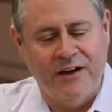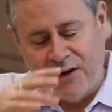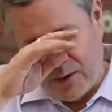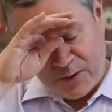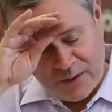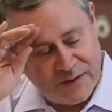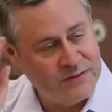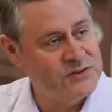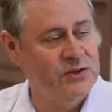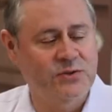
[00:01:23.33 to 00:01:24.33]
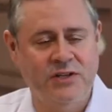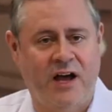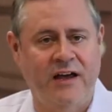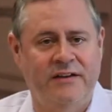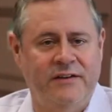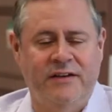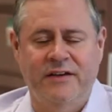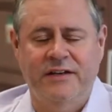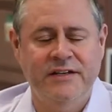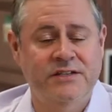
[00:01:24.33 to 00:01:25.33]
Oh, so tired. I
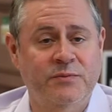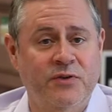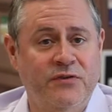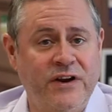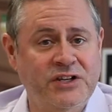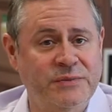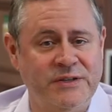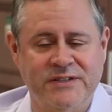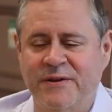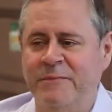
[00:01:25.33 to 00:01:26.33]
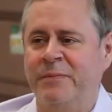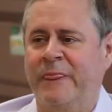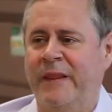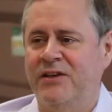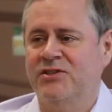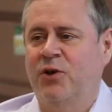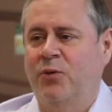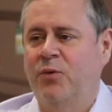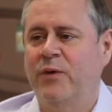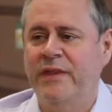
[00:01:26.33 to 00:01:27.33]
need some refreshments.
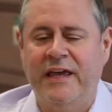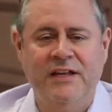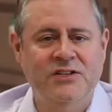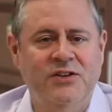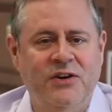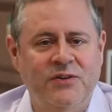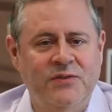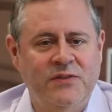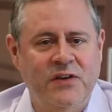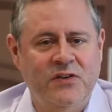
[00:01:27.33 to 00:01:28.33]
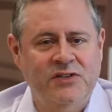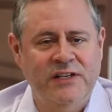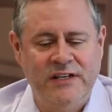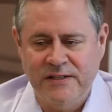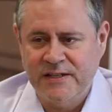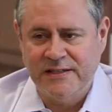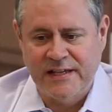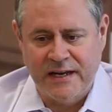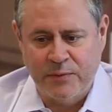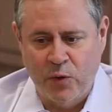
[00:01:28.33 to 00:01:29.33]
So when they get to their cities, they
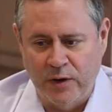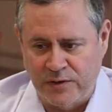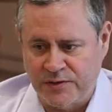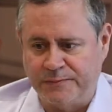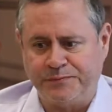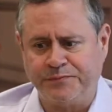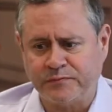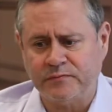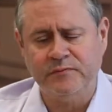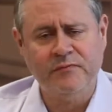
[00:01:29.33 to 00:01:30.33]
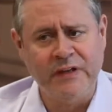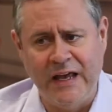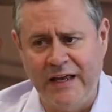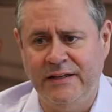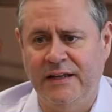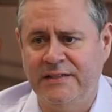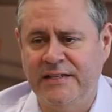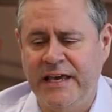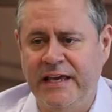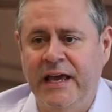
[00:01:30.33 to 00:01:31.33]
set up courts. And let's
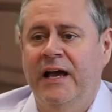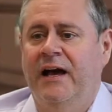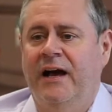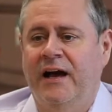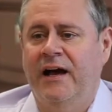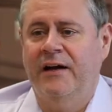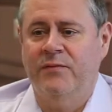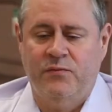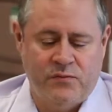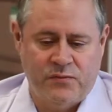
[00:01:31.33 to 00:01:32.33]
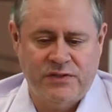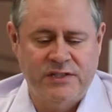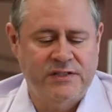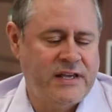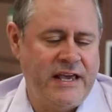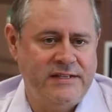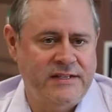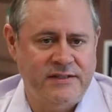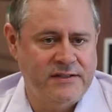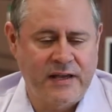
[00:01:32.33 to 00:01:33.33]
say
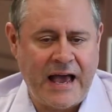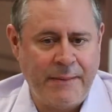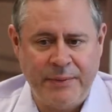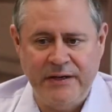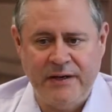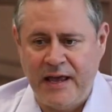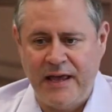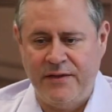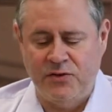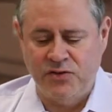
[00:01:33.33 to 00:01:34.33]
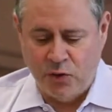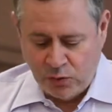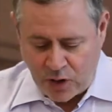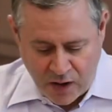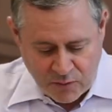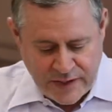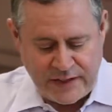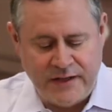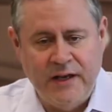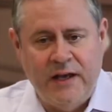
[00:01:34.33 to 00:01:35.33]
cases happen and there's no law written.